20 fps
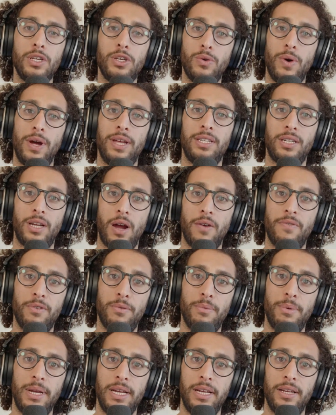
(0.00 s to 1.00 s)
the US
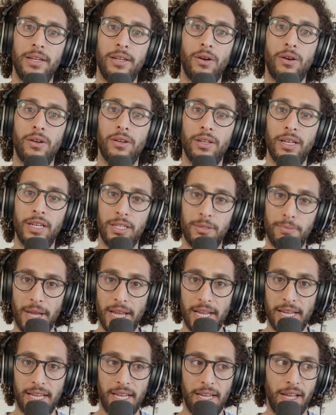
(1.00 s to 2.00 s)
government is
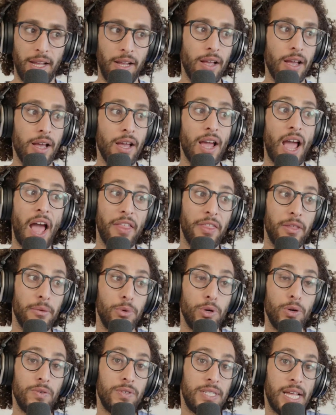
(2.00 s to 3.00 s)
making and the
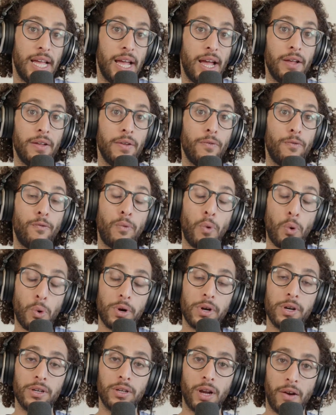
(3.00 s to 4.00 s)
moves that
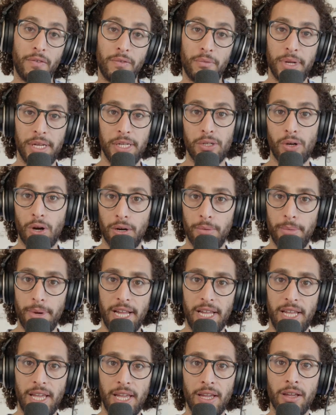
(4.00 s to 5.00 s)
foreign governments are
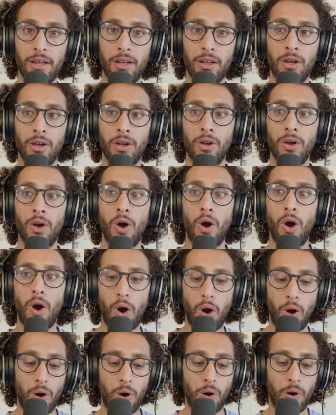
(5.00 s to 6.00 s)
making
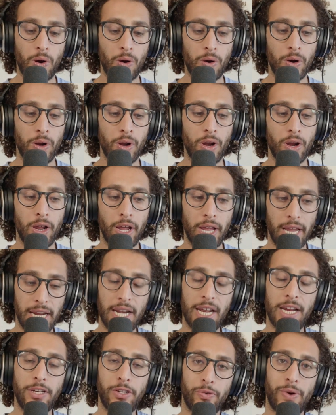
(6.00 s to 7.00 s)
are
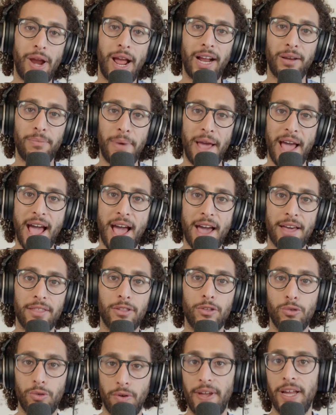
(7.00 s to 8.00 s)
in a direct
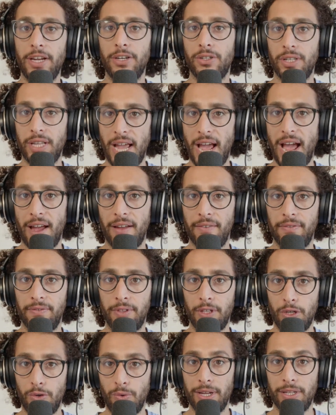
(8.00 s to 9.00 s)
path to eventually have
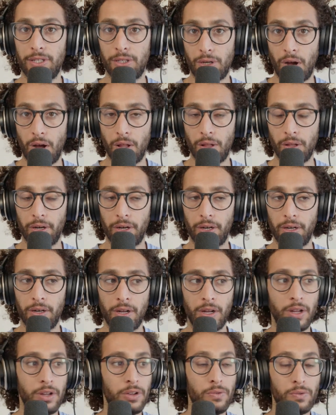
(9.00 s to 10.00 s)
the US dollar
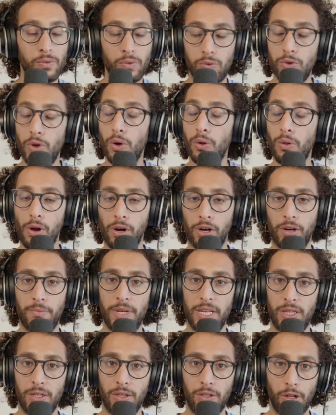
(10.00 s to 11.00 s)
no longer
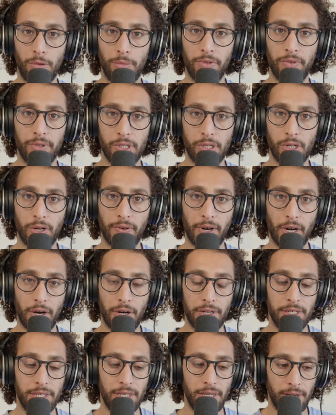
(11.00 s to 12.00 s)
be the global reserve
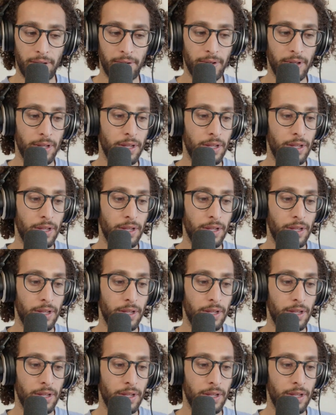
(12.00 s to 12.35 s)
currency.